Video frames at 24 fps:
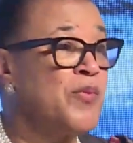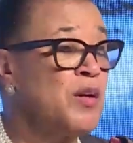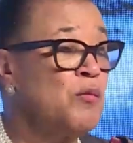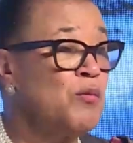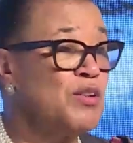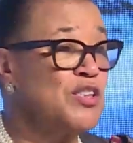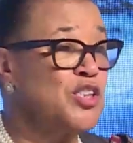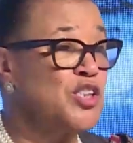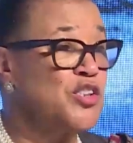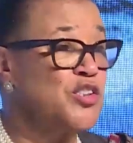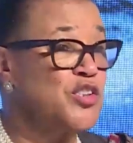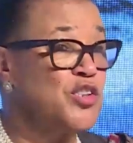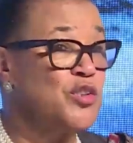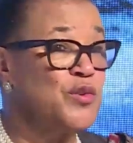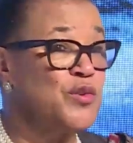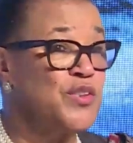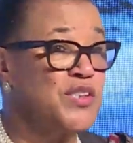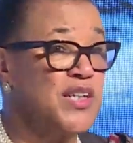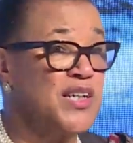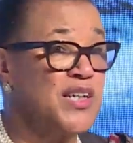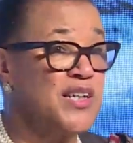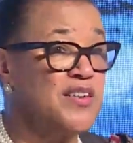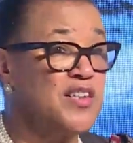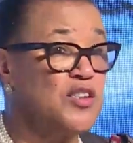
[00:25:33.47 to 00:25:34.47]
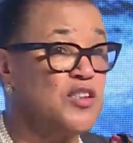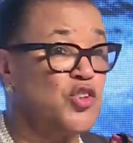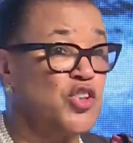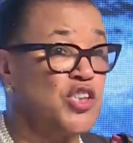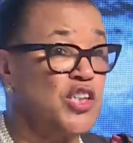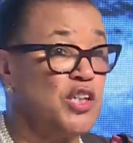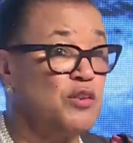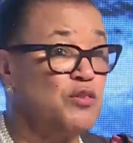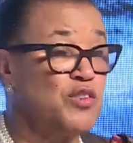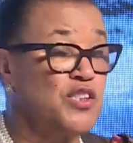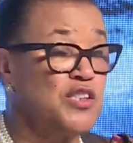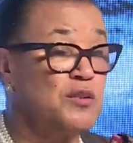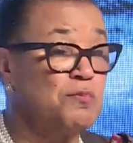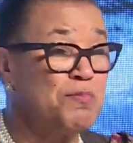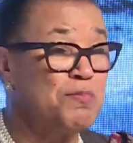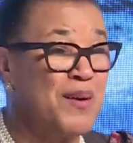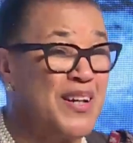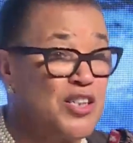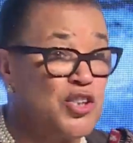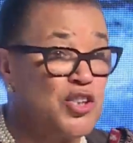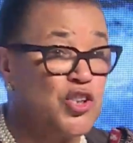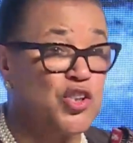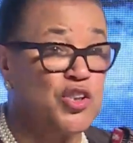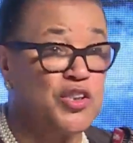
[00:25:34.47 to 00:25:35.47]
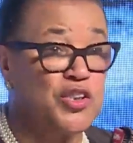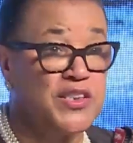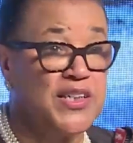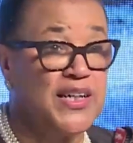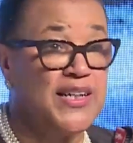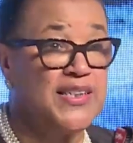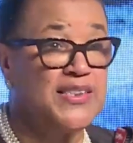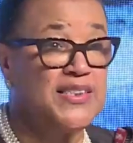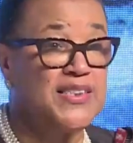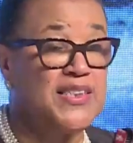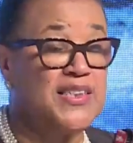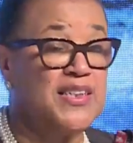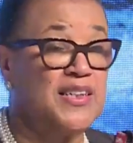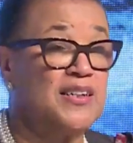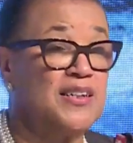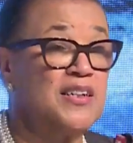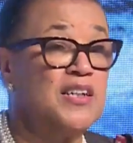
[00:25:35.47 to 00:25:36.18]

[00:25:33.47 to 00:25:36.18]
which is using the geospatial data